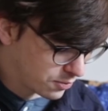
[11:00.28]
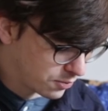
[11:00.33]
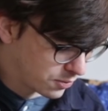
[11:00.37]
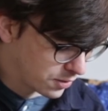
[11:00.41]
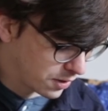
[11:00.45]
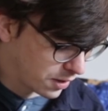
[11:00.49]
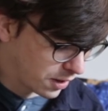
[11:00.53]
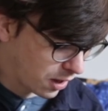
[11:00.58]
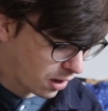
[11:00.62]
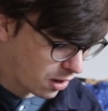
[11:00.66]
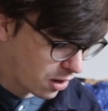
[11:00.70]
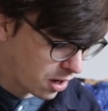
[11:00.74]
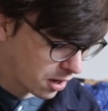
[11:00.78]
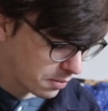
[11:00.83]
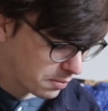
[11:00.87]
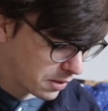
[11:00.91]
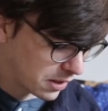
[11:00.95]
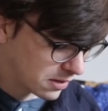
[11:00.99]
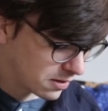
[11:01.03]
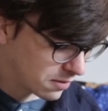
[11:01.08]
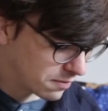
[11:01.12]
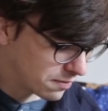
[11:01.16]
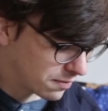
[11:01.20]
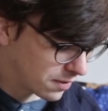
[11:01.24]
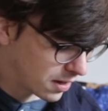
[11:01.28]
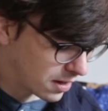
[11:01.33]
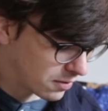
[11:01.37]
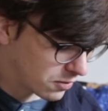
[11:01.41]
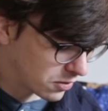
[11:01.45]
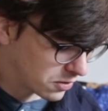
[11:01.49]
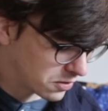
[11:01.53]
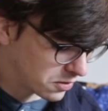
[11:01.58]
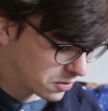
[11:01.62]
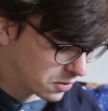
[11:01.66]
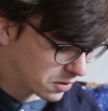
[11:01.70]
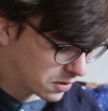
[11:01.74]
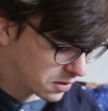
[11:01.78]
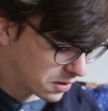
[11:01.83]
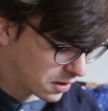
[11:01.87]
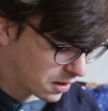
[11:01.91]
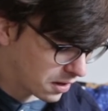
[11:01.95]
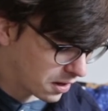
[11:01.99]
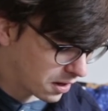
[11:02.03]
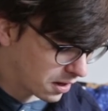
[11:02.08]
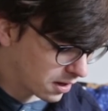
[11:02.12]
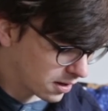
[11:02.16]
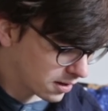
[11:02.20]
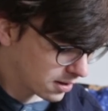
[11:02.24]
with a little augmented flavor to it
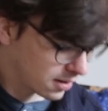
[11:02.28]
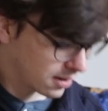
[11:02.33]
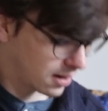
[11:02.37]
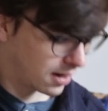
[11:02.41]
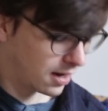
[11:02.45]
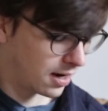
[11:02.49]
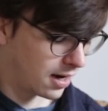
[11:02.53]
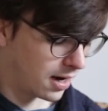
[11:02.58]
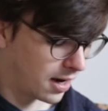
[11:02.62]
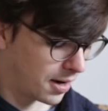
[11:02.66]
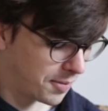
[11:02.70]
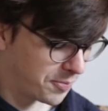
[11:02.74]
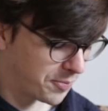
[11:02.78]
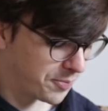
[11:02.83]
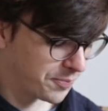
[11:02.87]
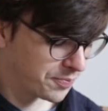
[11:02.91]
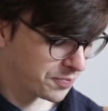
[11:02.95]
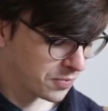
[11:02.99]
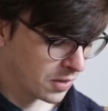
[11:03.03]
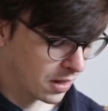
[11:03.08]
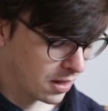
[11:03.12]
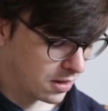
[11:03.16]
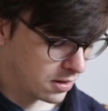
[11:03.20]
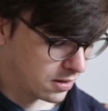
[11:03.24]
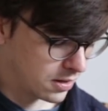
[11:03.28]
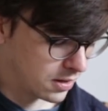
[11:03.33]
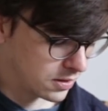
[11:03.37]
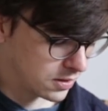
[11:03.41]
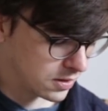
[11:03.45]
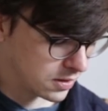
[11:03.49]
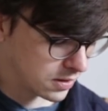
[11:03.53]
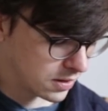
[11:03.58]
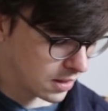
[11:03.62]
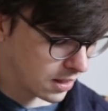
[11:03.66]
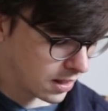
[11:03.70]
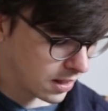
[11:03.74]
there. This is